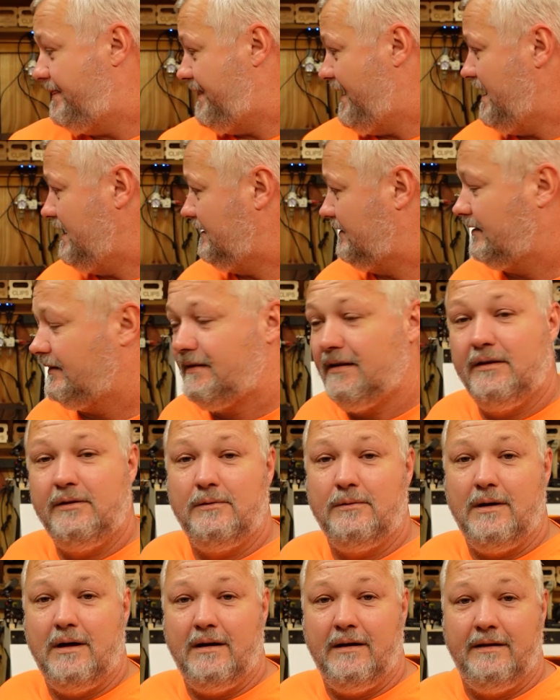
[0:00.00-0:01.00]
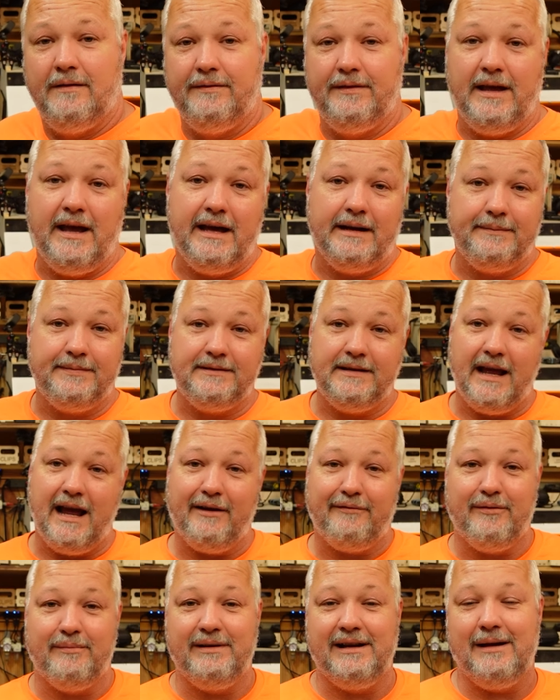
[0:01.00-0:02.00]
thanks to uh, the
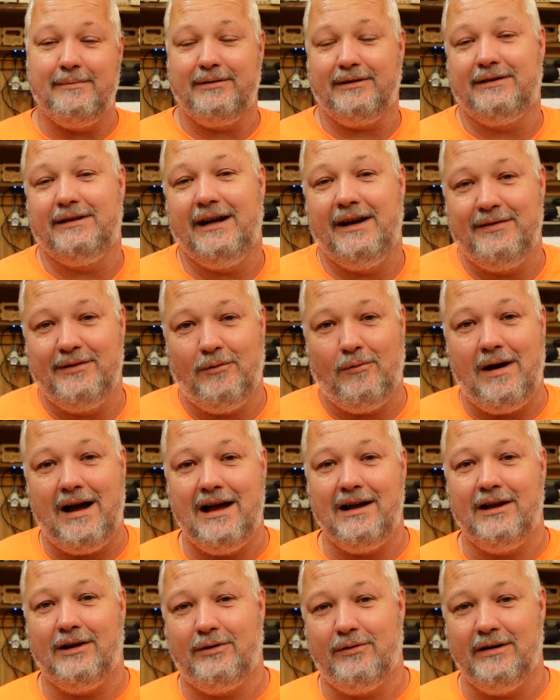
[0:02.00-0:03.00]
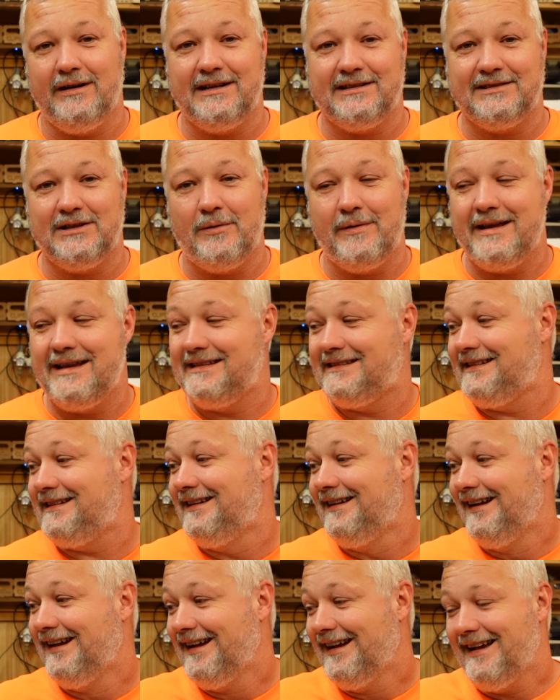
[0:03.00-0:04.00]
Atomstack for being able to cut the white acrylic so easy,
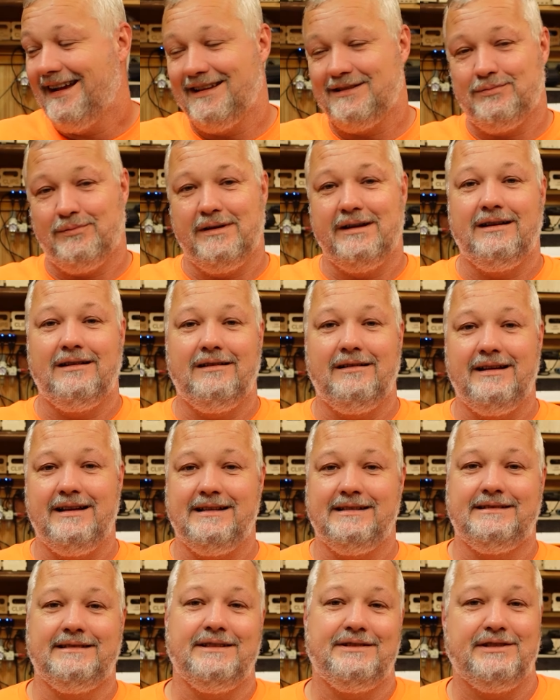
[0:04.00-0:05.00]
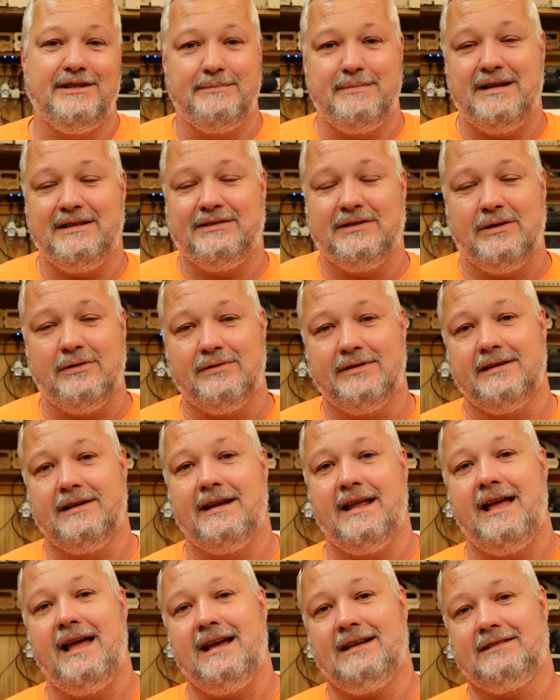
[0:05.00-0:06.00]
as well as the Genmitsu did
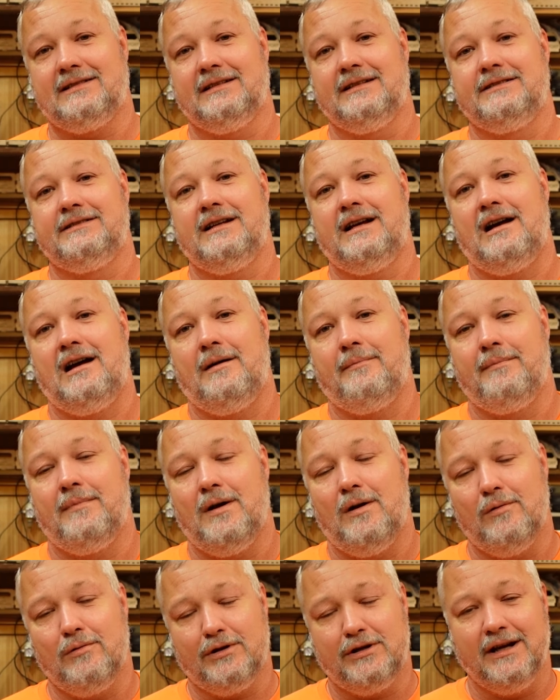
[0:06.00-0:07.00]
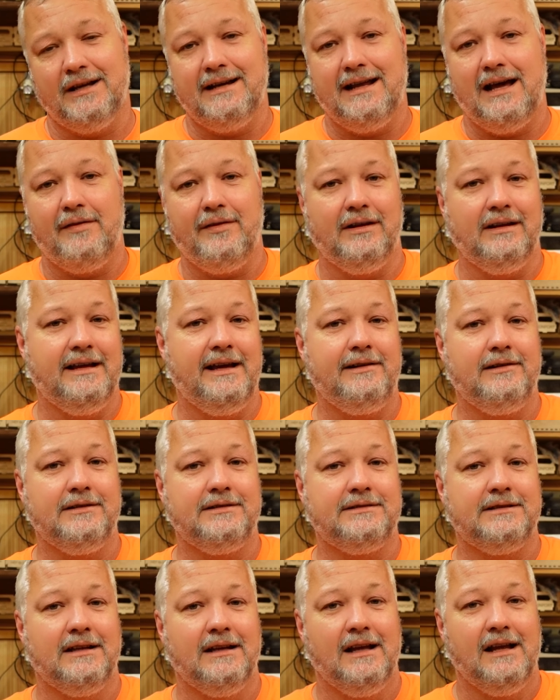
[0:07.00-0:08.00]
an excellent job on cutting out the
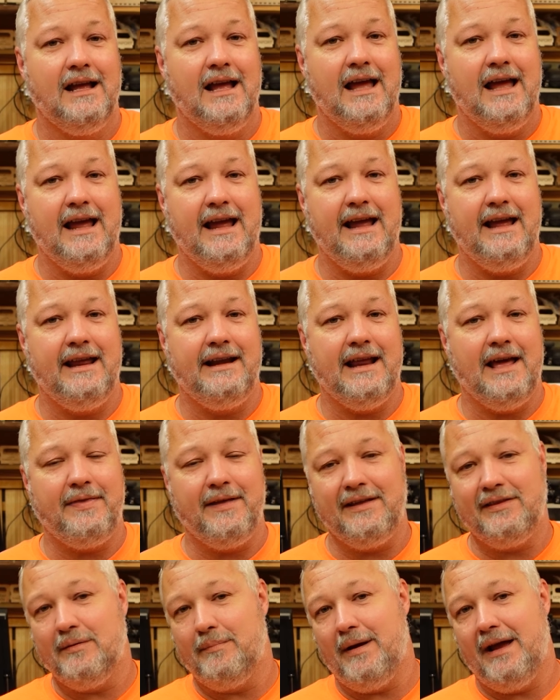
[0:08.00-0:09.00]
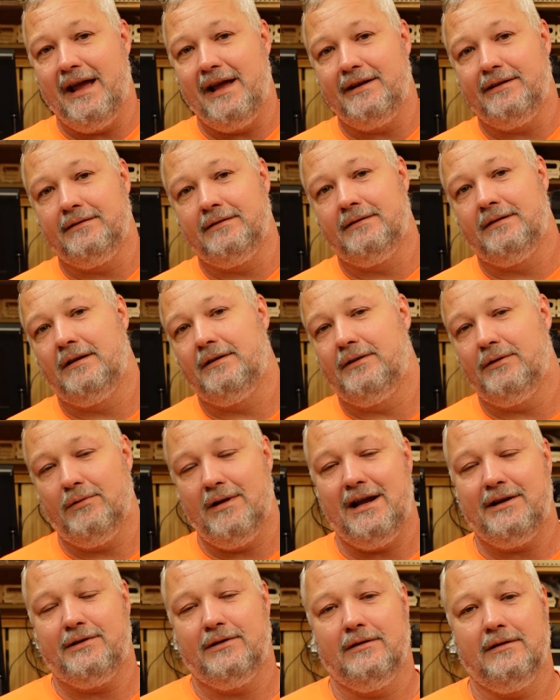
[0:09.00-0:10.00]
letters. And I think the band
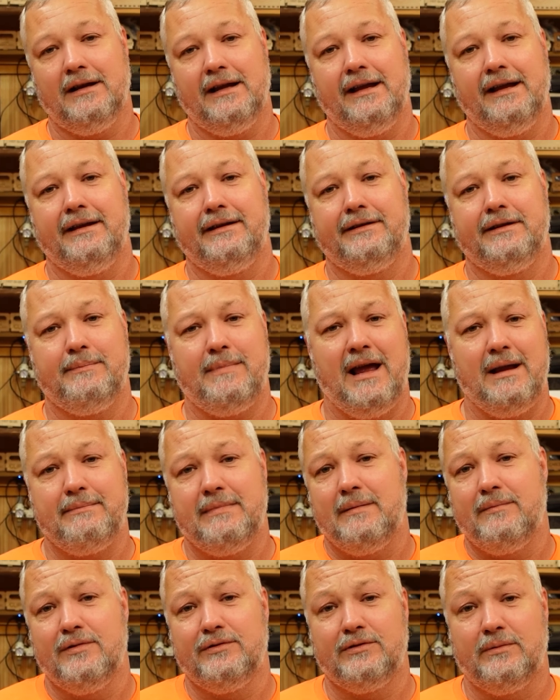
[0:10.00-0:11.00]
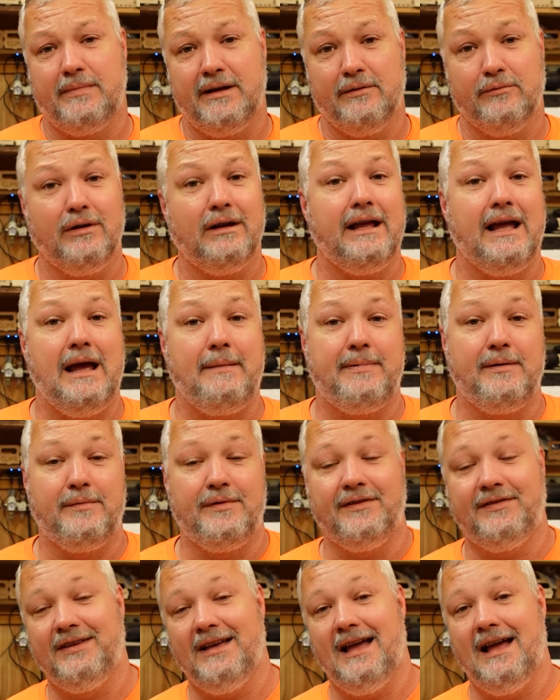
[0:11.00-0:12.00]
director and the band members will be really happy with
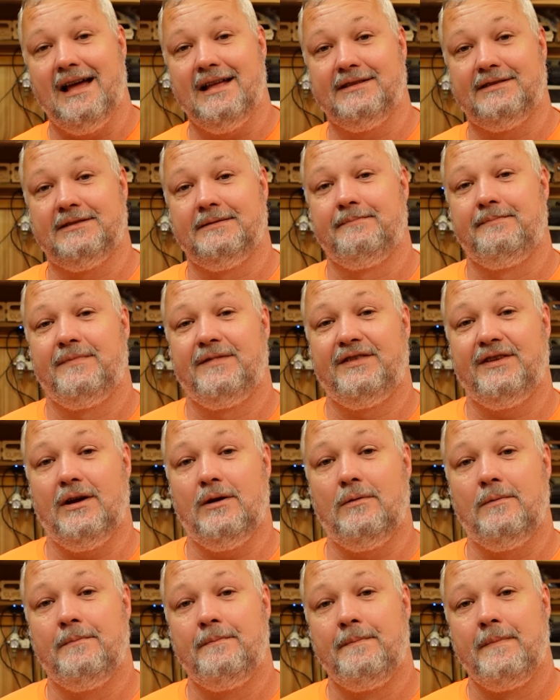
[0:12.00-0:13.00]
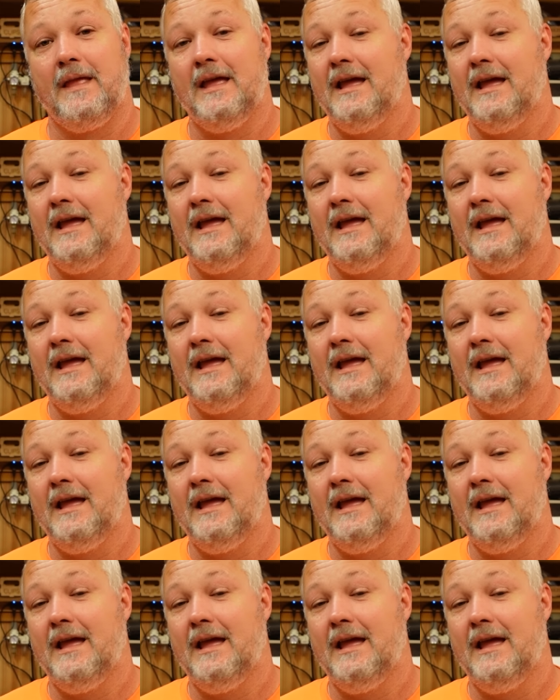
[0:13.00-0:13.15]
the signs. So